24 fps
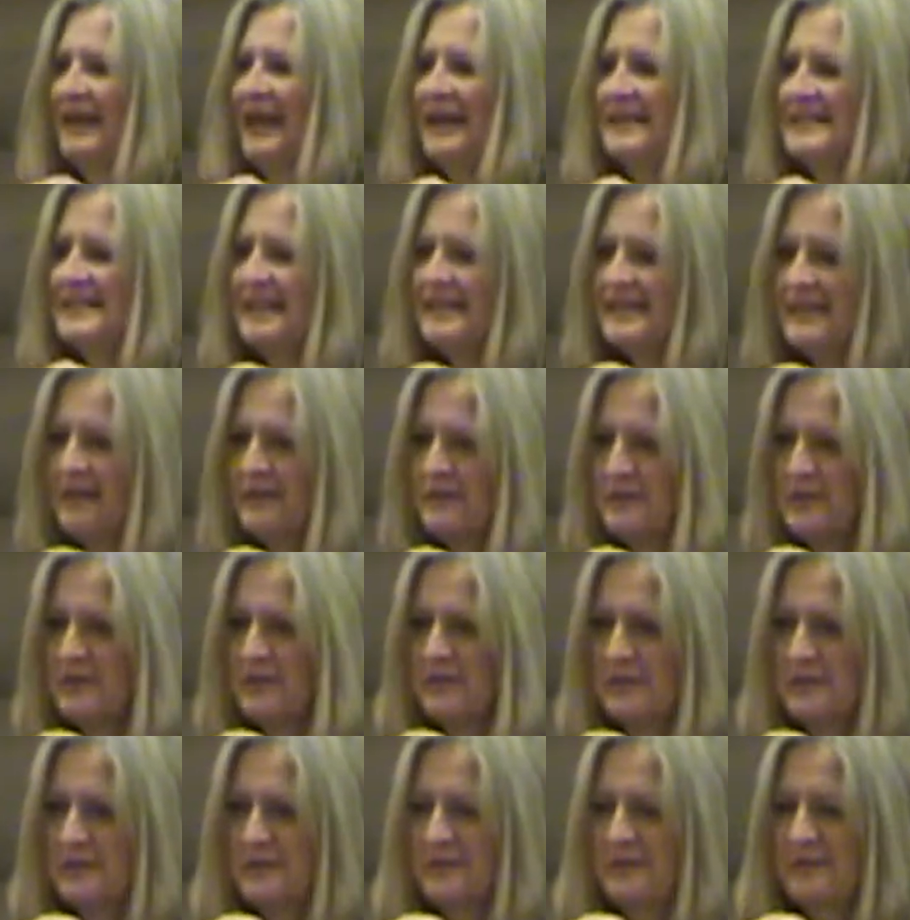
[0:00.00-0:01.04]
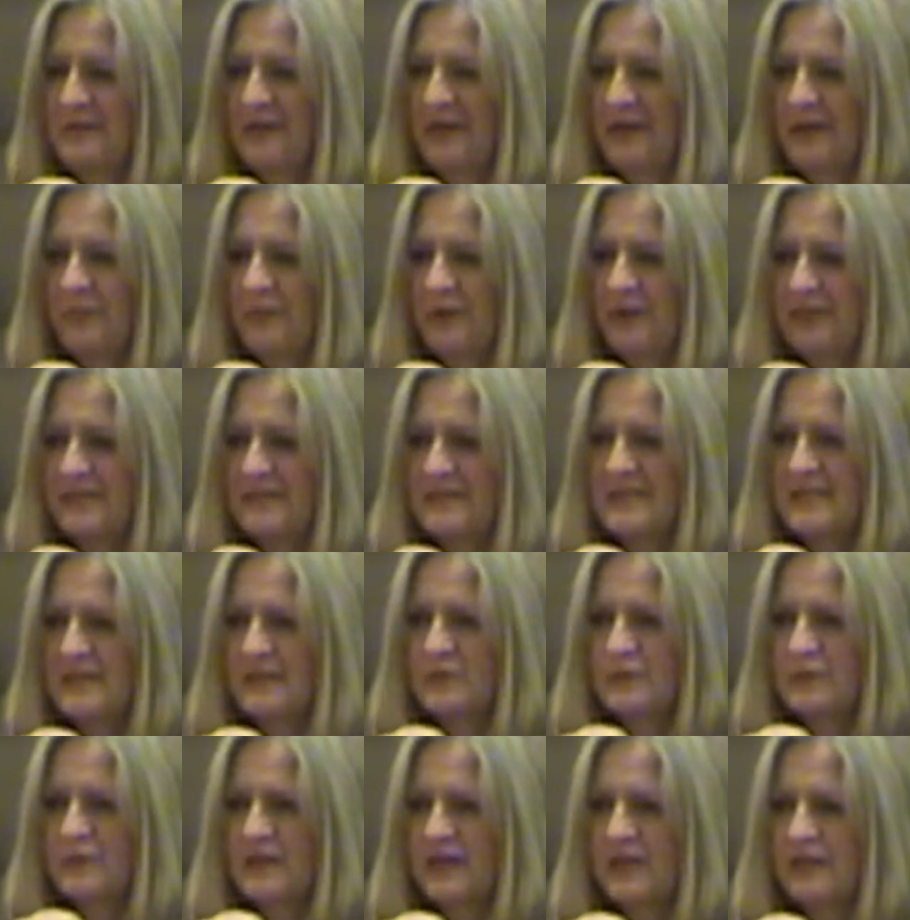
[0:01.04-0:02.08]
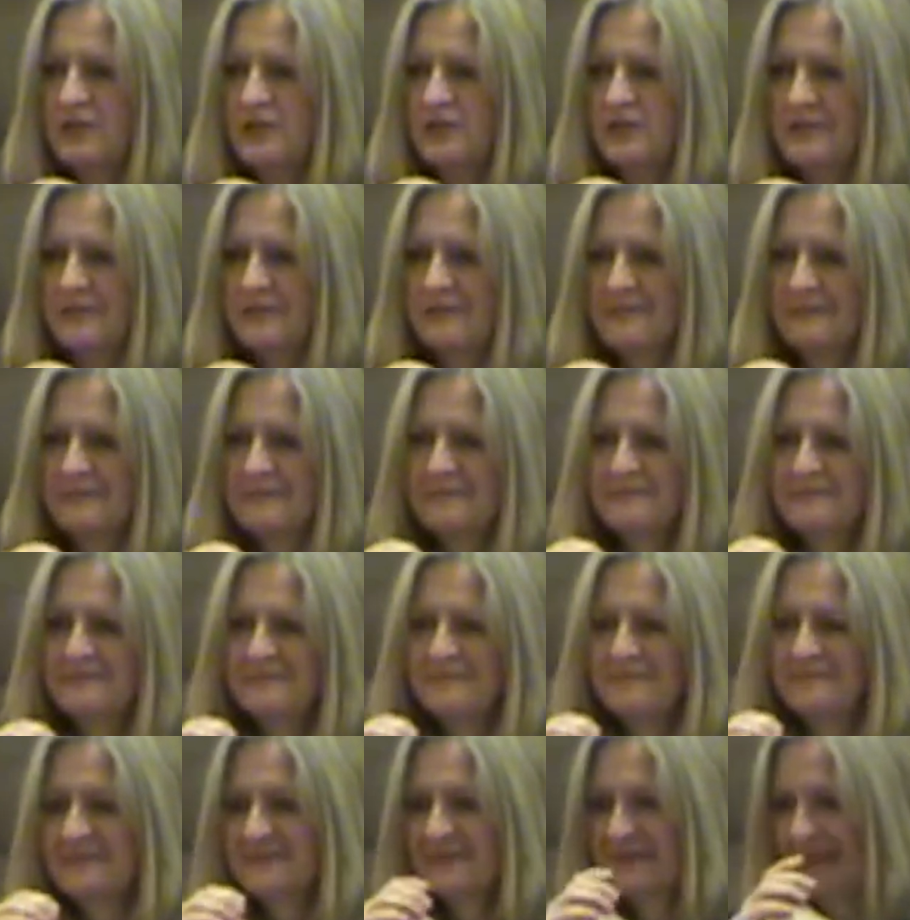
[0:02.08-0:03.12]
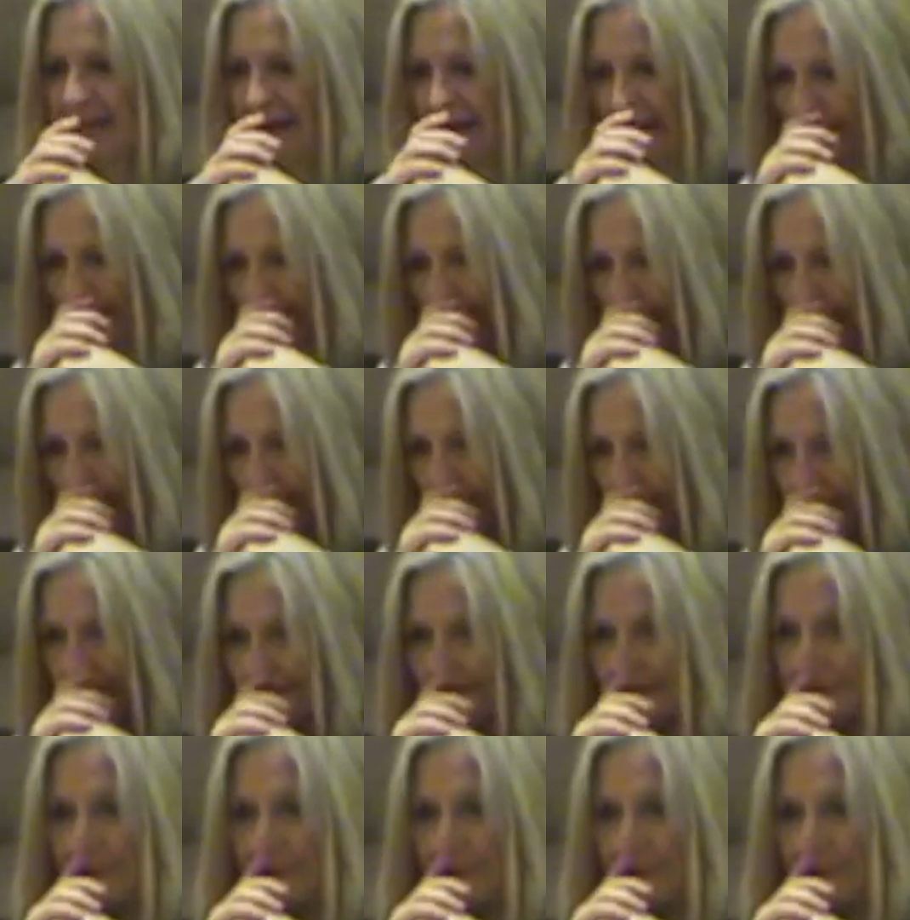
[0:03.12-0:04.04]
I sat down to think about this introduction, and I thought, well, this